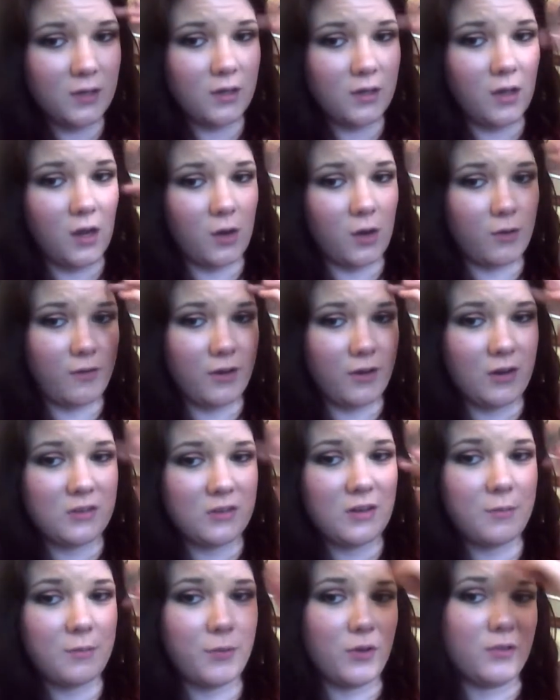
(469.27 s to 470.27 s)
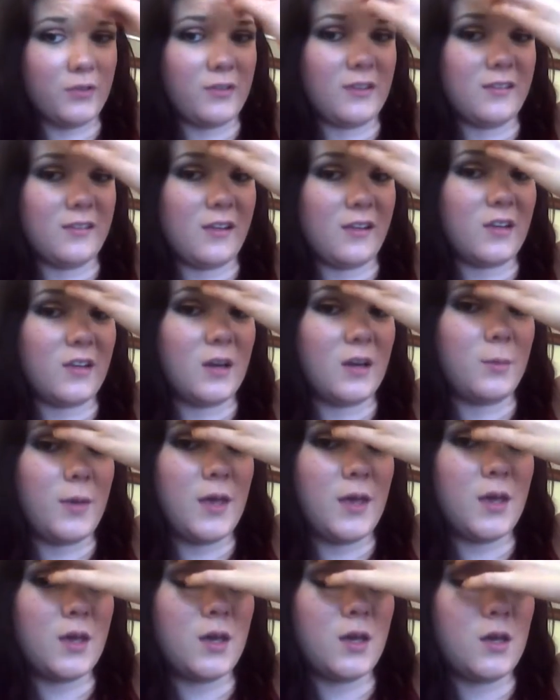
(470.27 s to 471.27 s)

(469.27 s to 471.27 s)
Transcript: you know, around your temples, because that's going to make